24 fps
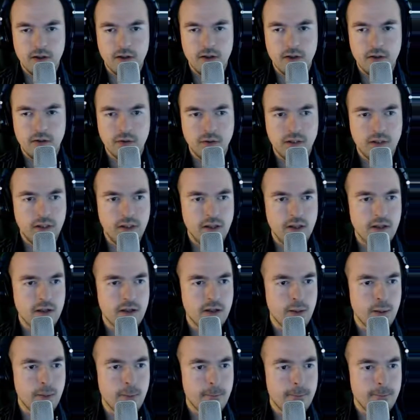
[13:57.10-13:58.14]

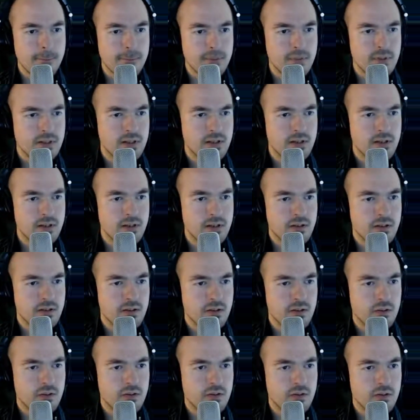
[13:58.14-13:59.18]
Okay.
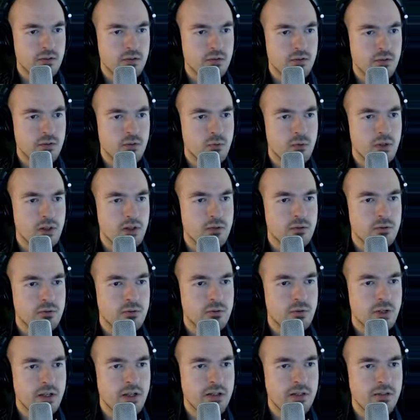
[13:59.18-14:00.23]
So we are
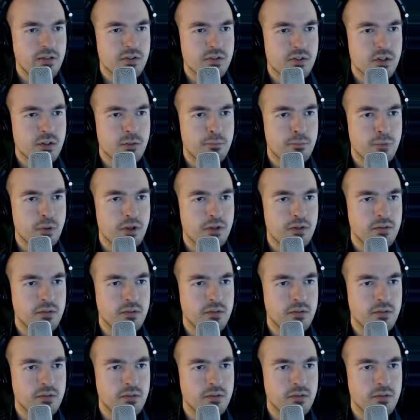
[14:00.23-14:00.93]
ready to start putting